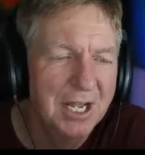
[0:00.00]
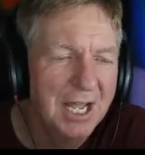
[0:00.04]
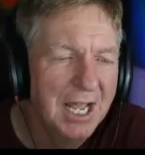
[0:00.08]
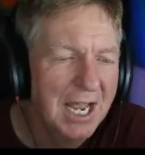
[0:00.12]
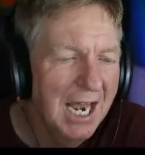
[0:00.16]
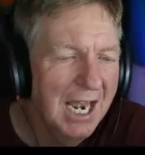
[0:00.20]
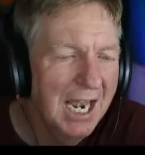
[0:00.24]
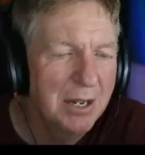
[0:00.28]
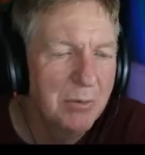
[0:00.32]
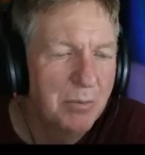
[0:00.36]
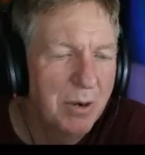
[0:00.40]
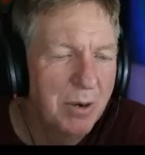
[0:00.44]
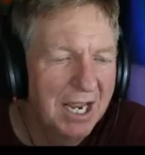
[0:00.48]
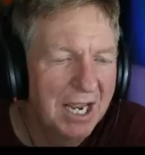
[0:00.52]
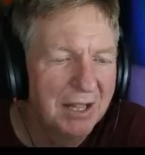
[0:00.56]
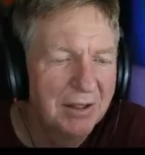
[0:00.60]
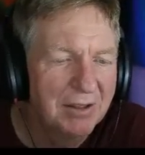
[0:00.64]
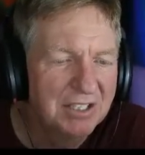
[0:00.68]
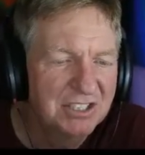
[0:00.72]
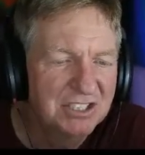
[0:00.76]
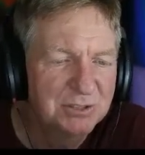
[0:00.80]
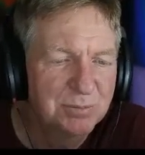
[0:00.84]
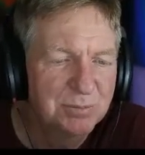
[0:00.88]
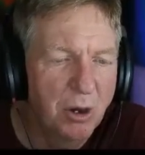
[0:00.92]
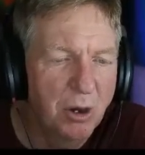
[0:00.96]
Anyway,
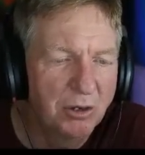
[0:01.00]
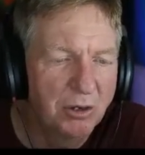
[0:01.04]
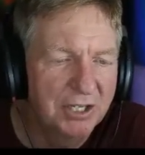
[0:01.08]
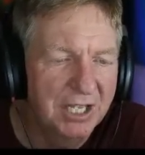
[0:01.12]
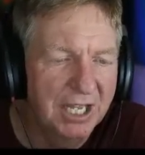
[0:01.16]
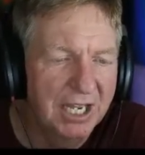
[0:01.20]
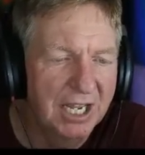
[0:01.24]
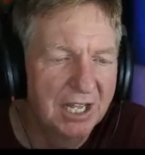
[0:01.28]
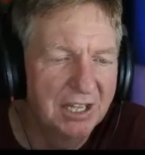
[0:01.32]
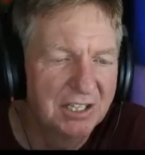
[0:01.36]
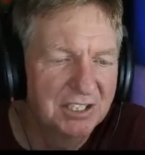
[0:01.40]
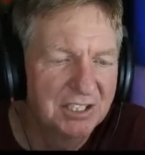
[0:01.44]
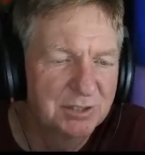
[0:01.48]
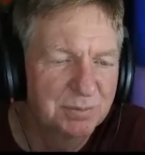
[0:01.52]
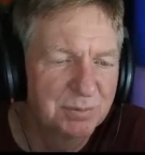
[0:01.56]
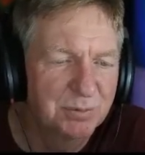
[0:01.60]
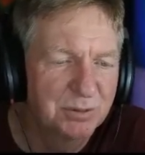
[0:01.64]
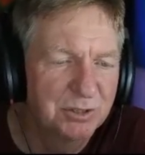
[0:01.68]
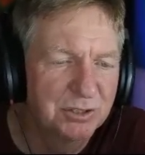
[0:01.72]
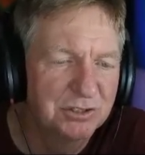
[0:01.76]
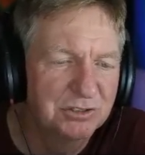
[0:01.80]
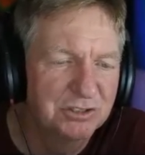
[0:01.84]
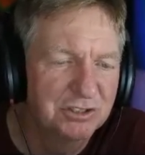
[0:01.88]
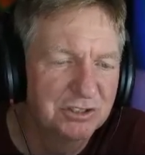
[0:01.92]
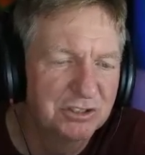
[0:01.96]
small gales
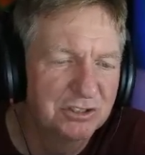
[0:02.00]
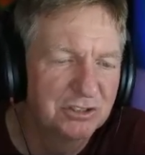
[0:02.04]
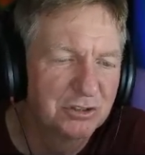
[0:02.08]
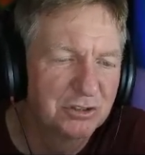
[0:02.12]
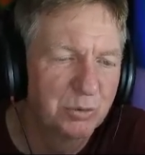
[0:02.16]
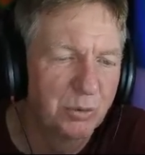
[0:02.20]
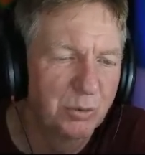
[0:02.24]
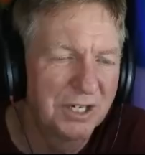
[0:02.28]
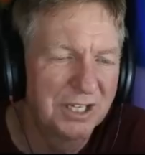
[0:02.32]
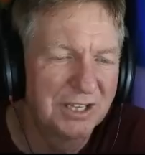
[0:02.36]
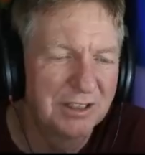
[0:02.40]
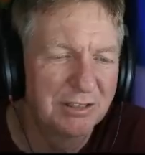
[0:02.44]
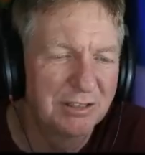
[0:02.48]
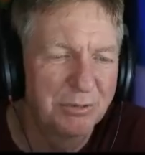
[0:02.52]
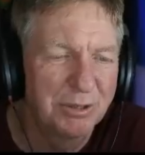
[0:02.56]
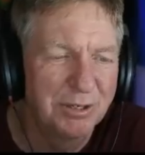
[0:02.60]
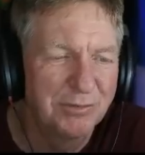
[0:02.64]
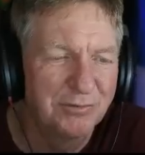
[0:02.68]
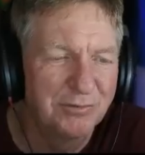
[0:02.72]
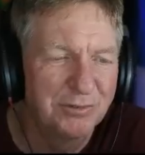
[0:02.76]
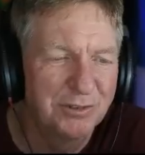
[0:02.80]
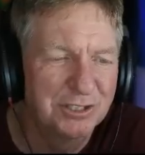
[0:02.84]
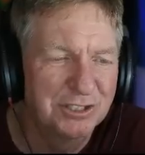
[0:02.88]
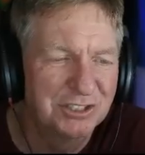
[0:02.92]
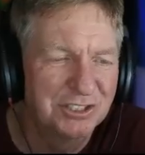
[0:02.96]
produced 23
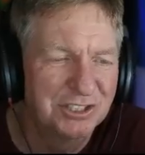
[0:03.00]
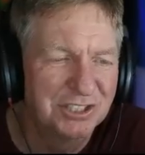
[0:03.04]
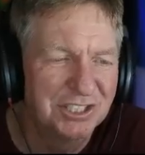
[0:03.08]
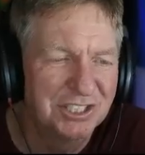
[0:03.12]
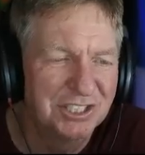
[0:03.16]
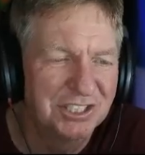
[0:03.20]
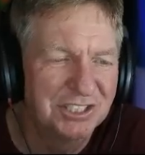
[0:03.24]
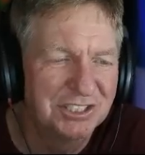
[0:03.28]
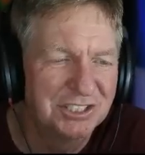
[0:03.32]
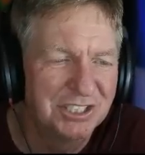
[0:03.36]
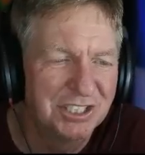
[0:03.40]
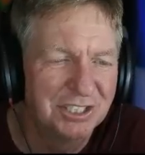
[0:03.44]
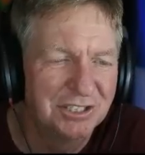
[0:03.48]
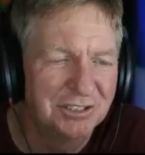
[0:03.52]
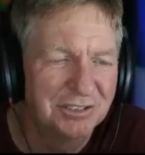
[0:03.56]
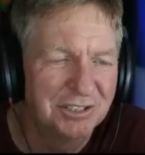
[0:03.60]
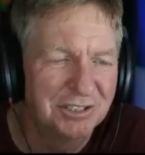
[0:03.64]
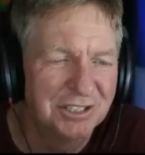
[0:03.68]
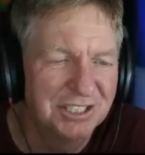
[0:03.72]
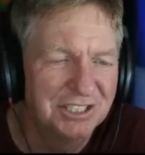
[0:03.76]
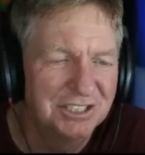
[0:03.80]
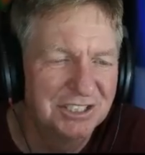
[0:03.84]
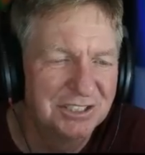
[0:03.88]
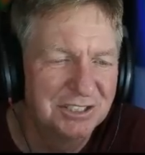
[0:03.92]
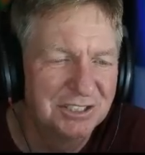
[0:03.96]
foot seas here
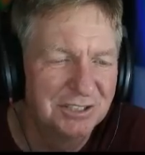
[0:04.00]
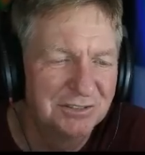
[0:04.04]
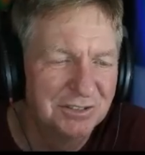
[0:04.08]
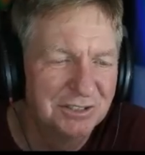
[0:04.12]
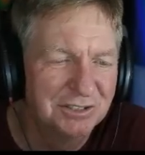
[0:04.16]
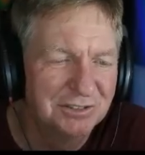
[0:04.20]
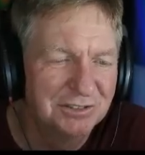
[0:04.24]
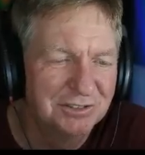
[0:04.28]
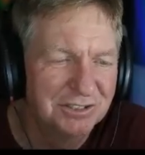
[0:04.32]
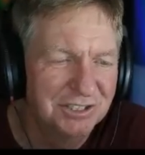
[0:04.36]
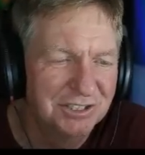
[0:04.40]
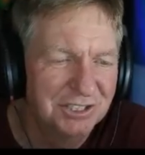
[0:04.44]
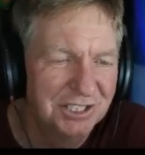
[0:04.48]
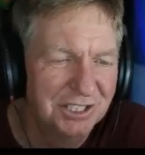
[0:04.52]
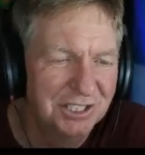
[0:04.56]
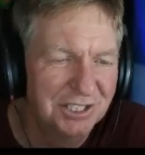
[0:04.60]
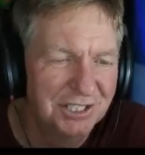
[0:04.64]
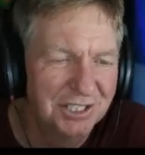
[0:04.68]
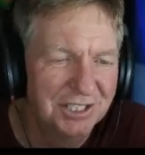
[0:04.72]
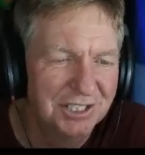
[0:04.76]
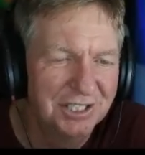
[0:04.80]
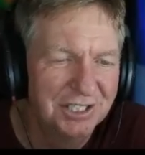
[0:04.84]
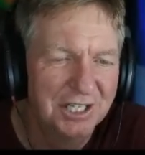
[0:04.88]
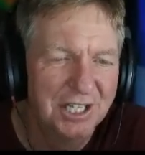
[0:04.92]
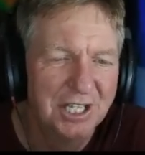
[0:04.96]
east of New
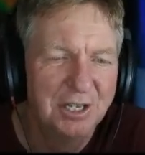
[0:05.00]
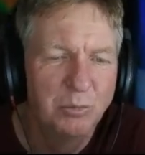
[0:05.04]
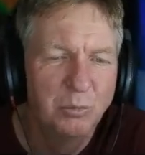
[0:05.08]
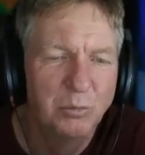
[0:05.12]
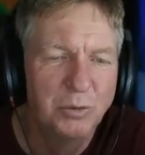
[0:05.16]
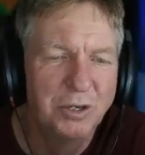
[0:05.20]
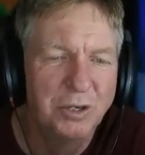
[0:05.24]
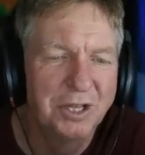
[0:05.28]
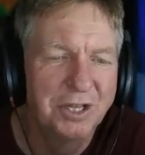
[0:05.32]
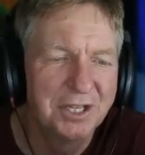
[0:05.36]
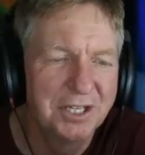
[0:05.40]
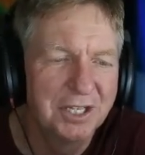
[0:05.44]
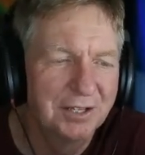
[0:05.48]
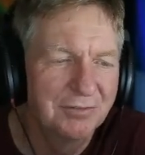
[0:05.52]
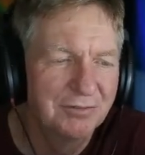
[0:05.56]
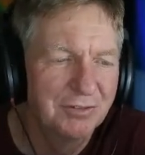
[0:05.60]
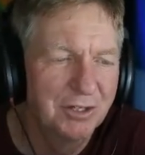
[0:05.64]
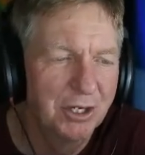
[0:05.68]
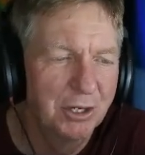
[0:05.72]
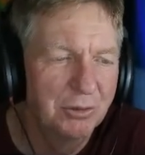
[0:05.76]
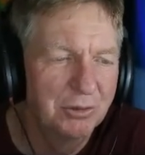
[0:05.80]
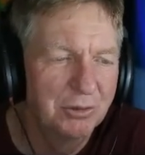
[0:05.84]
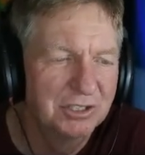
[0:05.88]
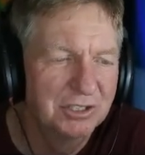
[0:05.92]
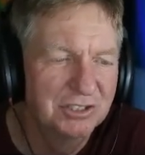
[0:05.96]
Zealand, really of
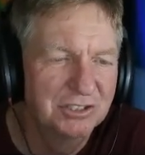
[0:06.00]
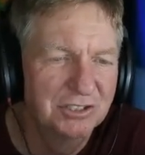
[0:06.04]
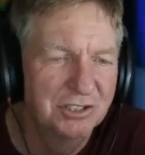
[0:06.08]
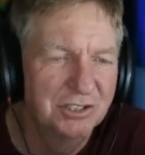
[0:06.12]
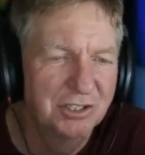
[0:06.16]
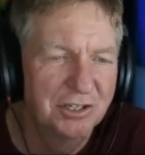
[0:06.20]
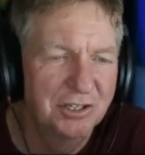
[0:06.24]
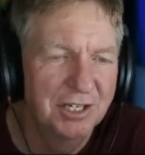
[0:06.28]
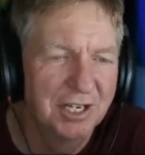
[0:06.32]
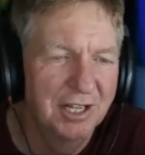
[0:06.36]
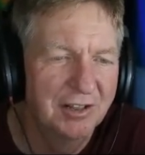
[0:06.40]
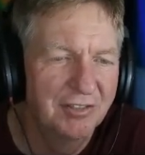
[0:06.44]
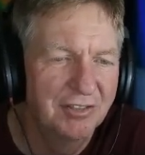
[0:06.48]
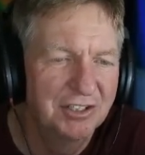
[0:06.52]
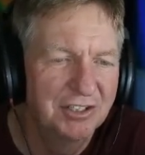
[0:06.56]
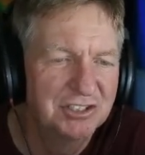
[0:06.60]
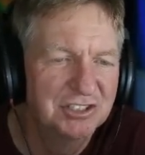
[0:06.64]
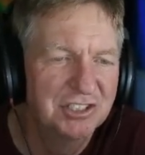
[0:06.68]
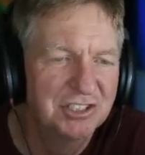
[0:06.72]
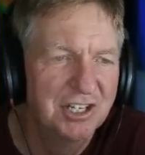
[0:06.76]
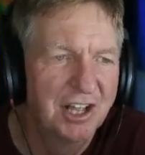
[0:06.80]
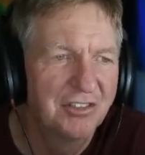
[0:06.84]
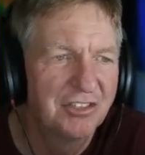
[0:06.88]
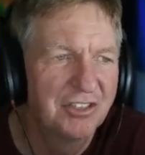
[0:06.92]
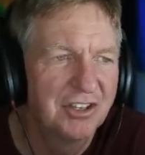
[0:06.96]
no concern, and there's
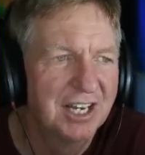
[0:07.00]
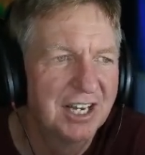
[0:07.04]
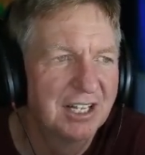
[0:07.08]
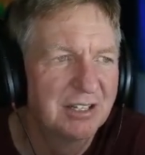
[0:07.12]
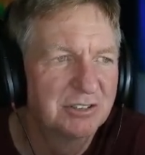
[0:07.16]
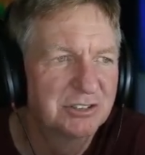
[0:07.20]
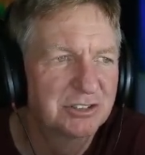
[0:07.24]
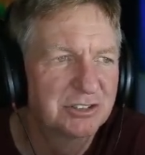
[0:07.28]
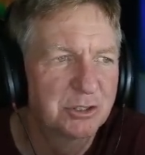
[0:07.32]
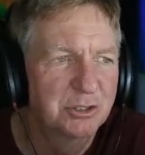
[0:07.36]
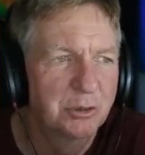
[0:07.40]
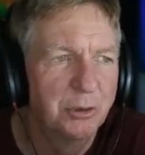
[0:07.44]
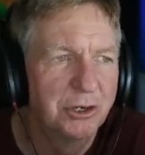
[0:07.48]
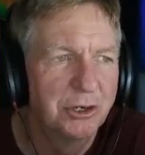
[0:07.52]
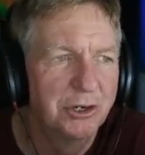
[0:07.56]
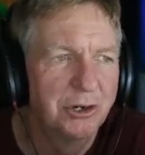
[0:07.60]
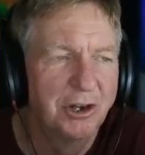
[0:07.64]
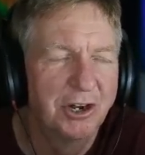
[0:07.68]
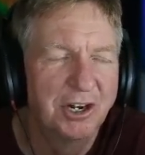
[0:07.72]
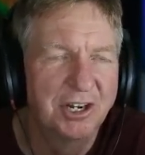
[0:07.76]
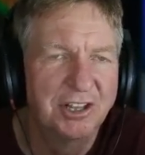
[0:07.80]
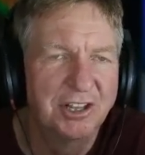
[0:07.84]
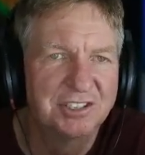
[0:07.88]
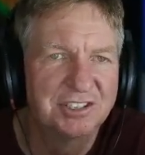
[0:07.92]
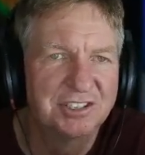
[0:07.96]
nothing else going
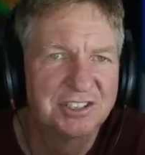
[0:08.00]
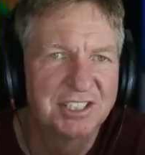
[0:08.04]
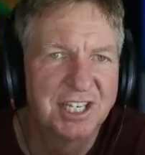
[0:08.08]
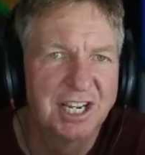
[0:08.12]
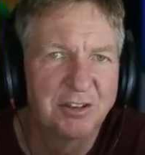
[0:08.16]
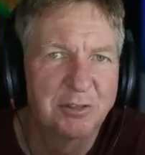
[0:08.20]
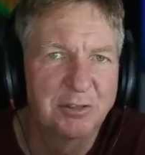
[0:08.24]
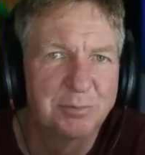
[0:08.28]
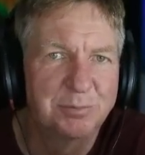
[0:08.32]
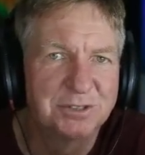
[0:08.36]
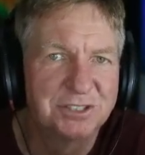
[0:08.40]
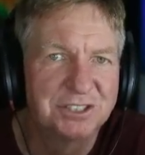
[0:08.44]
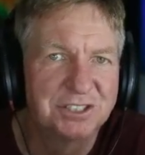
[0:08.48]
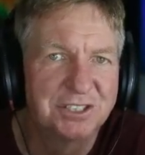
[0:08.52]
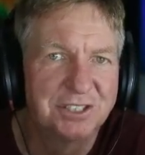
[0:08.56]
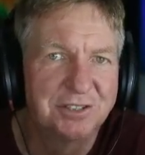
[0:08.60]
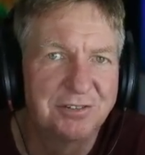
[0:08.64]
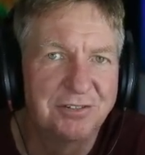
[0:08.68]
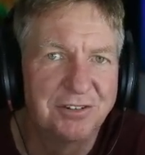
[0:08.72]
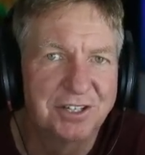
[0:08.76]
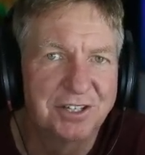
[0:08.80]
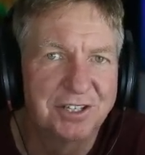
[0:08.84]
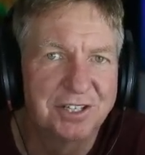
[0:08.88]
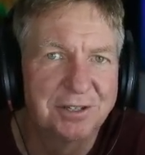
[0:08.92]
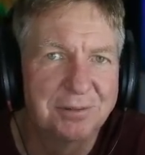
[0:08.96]
on in the South
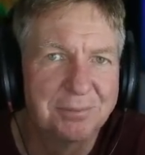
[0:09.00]
Pacific.